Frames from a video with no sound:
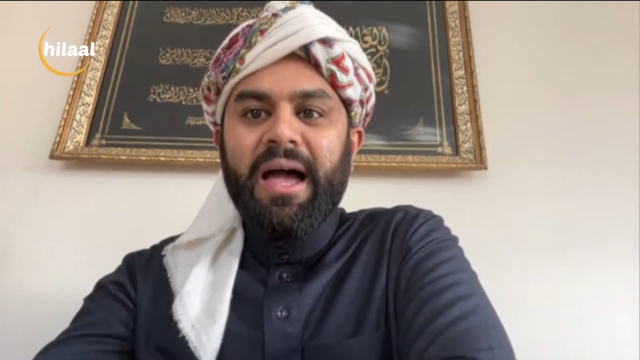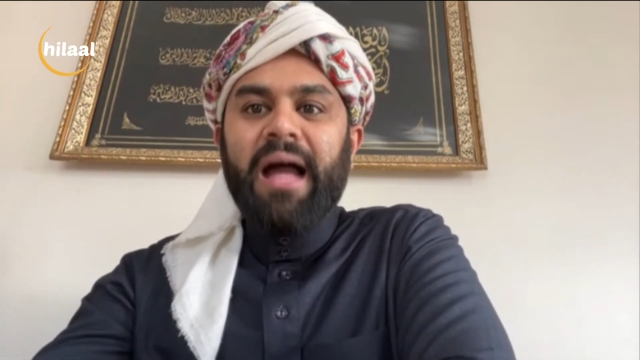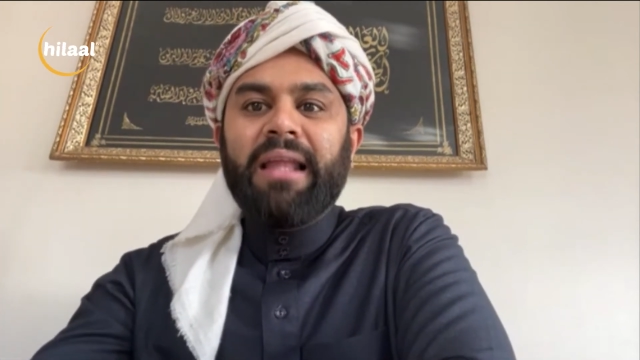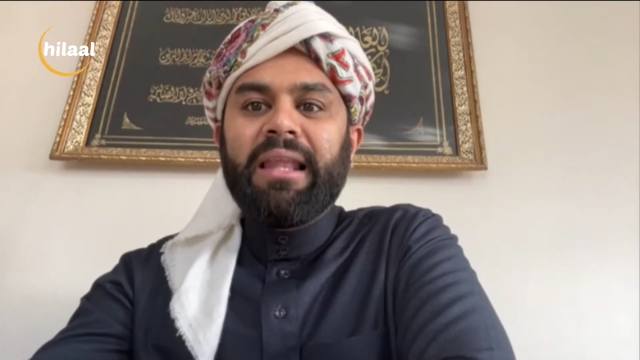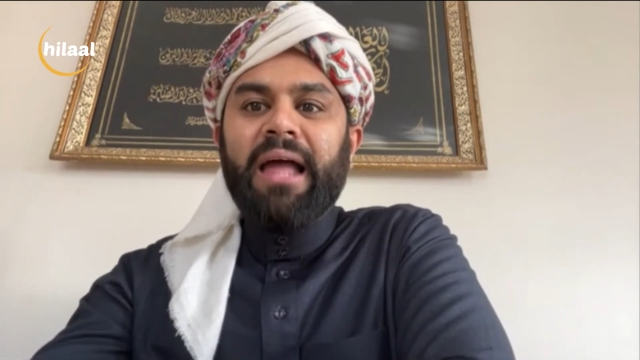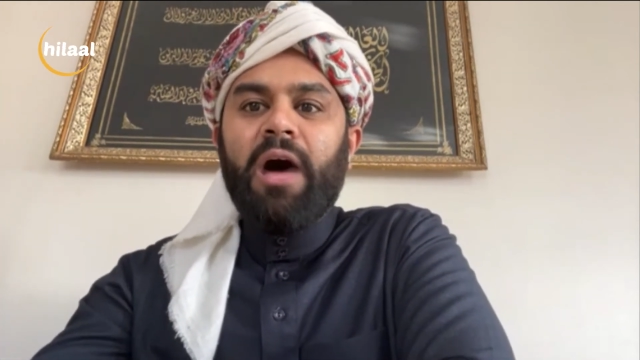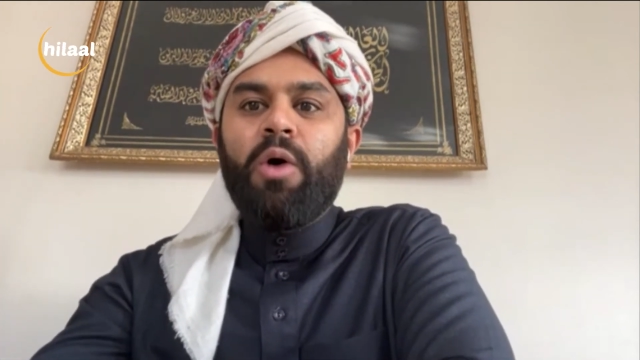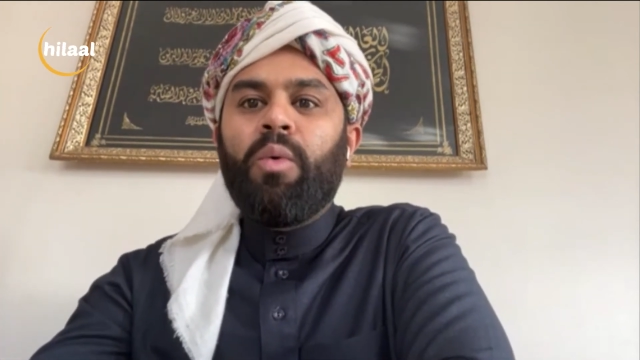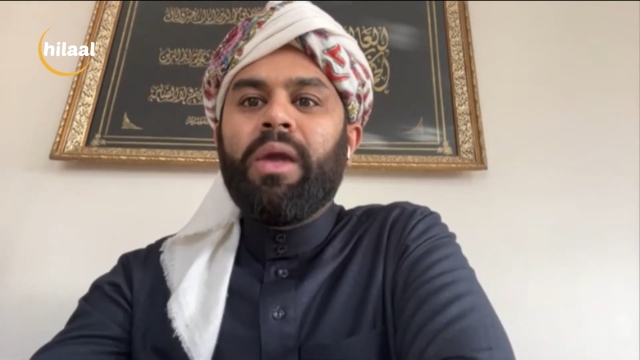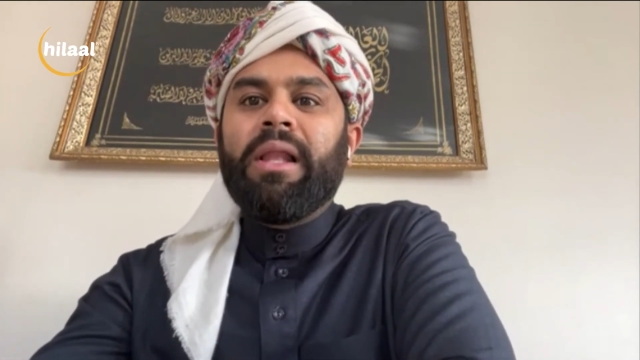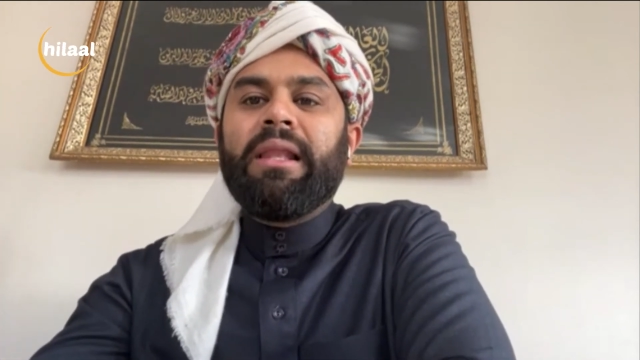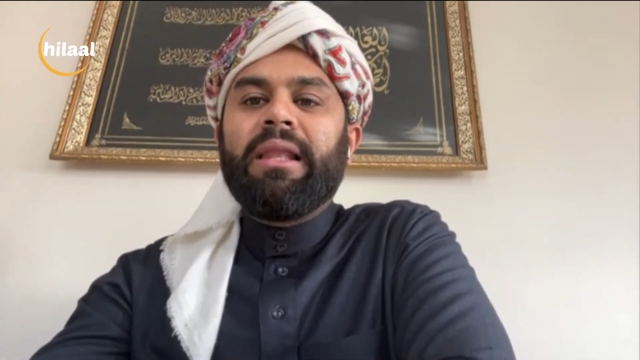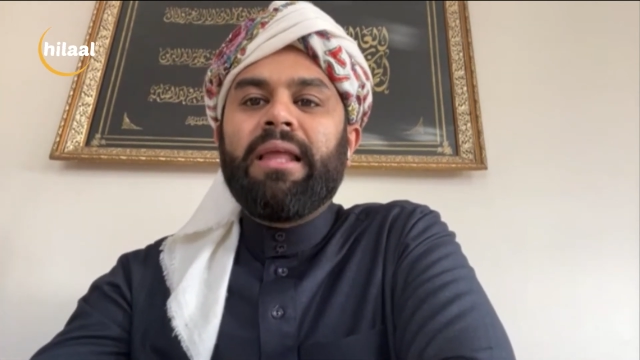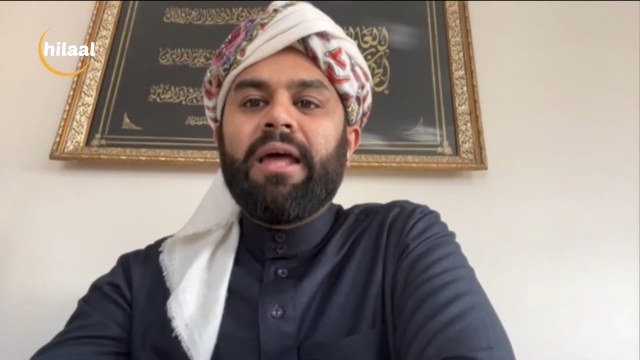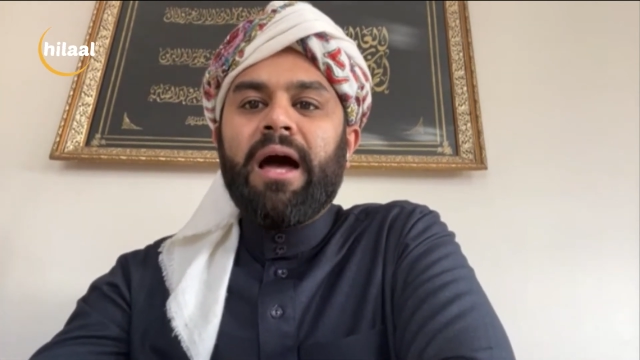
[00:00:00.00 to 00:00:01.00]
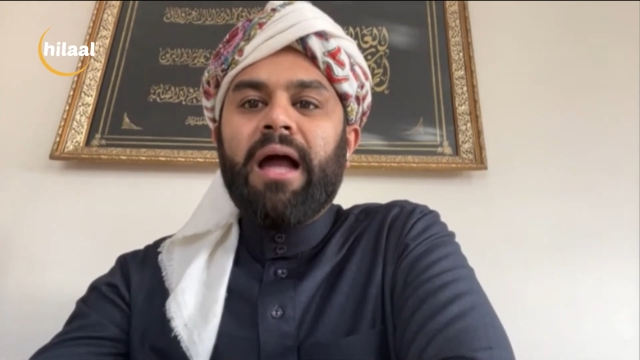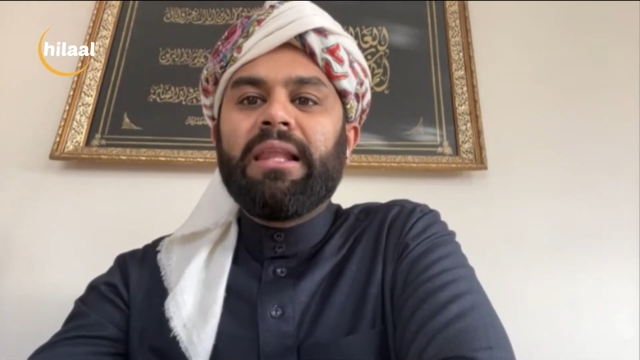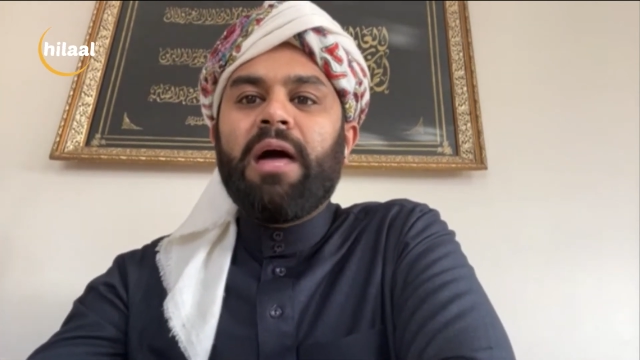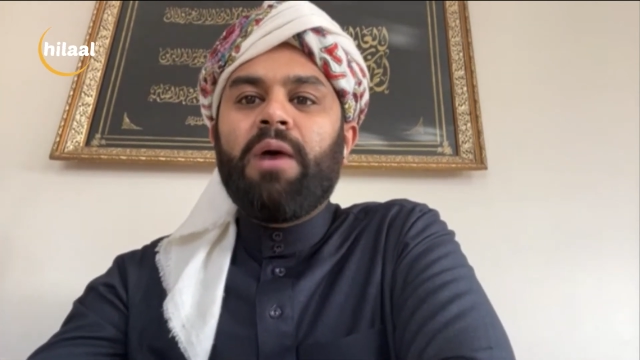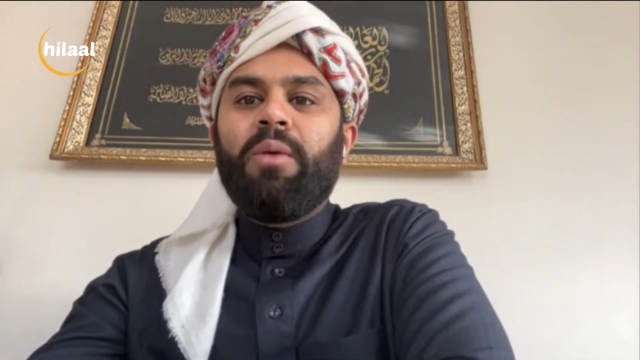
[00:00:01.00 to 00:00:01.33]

Allah will, Allah